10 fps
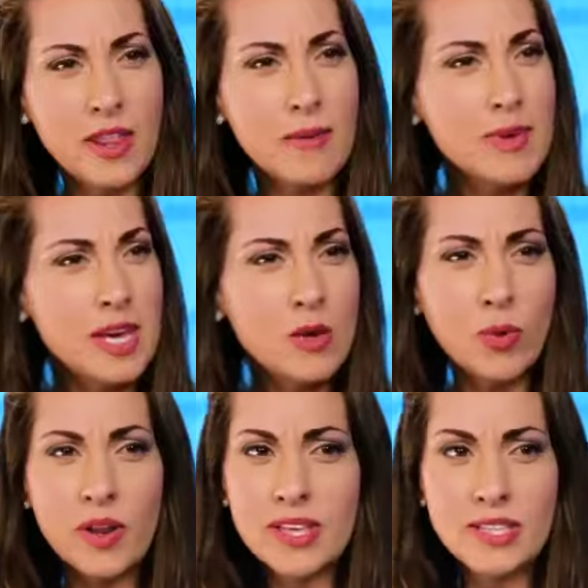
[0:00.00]
do they mean?
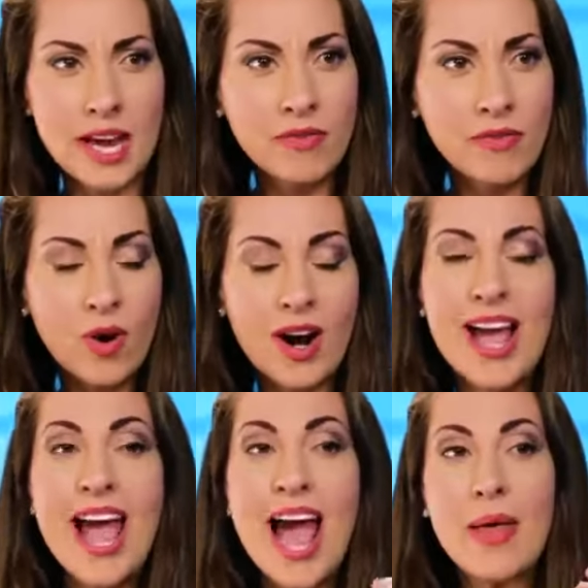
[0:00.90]
What do they stand for?
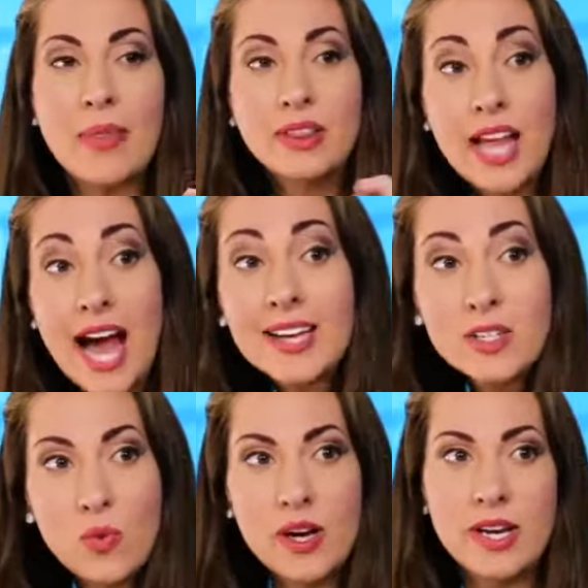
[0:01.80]
And the
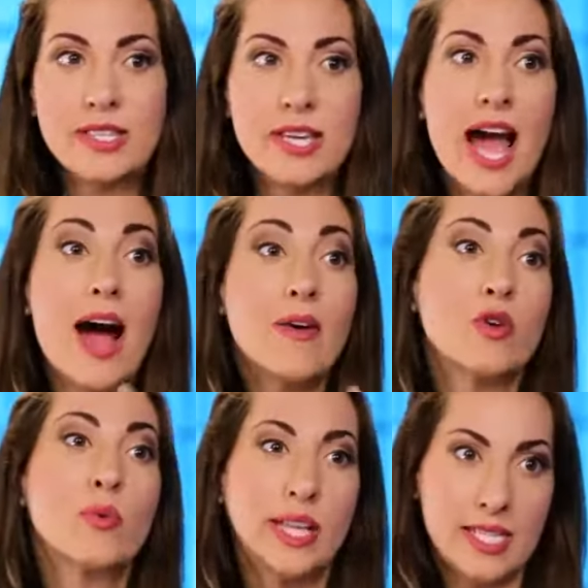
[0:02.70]
last one is how
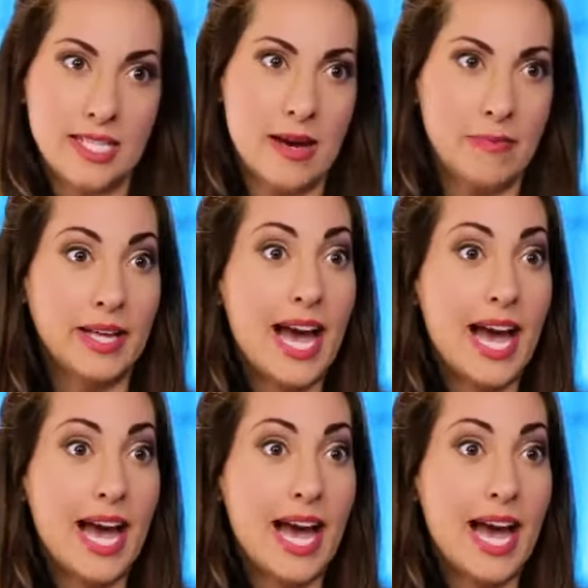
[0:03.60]
you relate to them,